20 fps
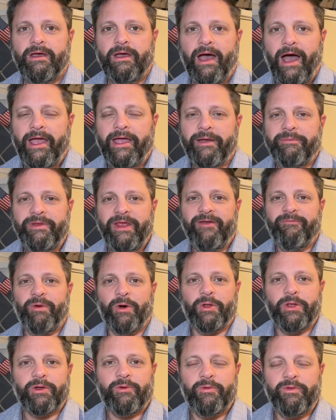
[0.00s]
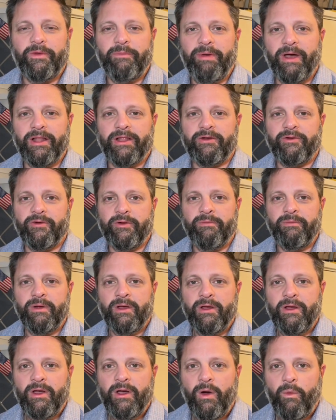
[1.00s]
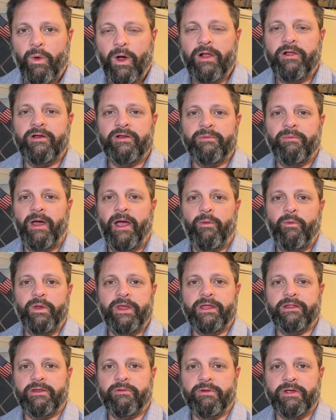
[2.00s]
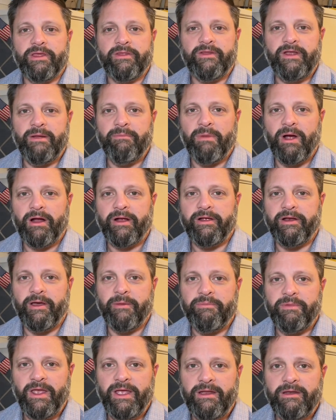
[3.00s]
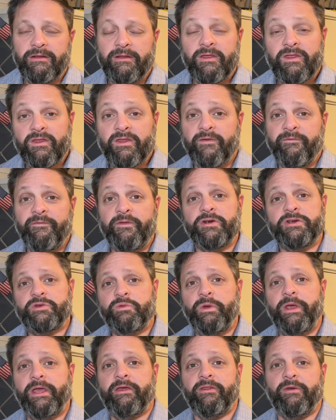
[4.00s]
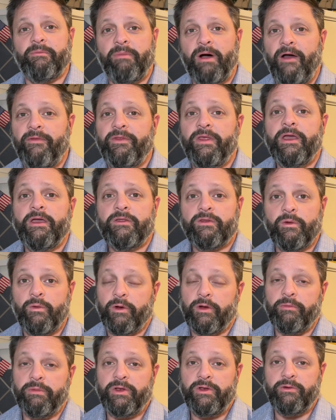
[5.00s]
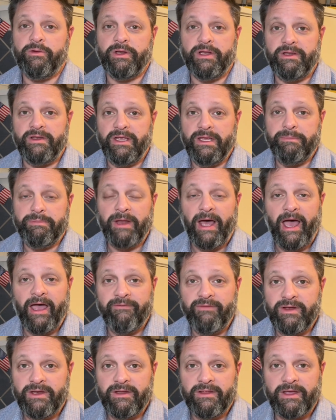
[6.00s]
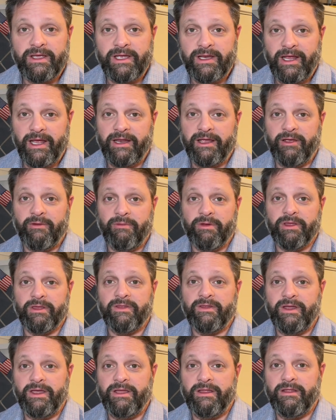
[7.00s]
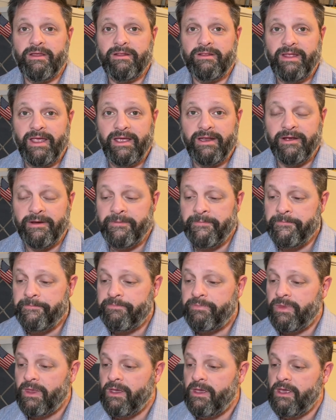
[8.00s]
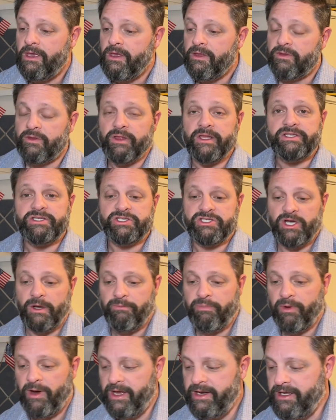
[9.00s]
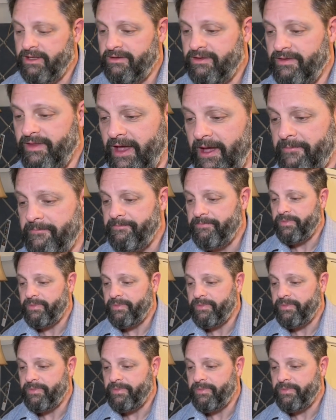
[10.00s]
Hi, I'm Dave Bolduc with the Bella Group. Welcome to my weekly real estate market update. This is the first week of the month, so we're going to be doing a deep dive into the Connecticut real estate data. So let's jump right into that.